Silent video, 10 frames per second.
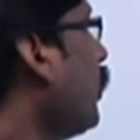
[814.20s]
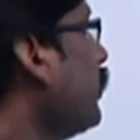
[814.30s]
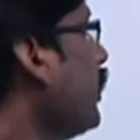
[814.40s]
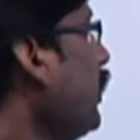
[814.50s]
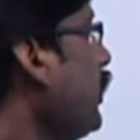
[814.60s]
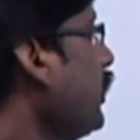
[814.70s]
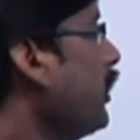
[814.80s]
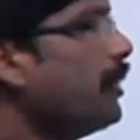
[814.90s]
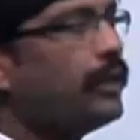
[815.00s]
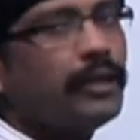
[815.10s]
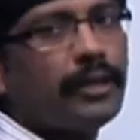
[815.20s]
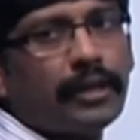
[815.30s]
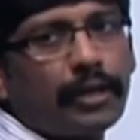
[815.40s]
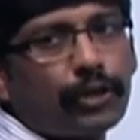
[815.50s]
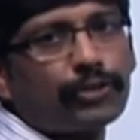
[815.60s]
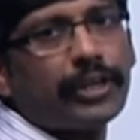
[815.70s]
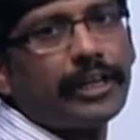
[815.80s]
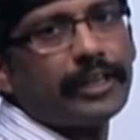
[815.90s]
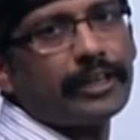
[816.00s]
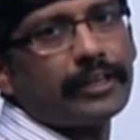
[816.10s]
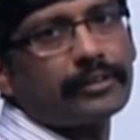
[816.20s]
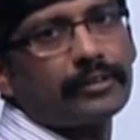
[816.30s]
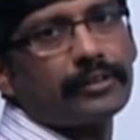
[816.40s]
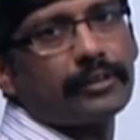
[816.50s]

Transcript: down the resonating length.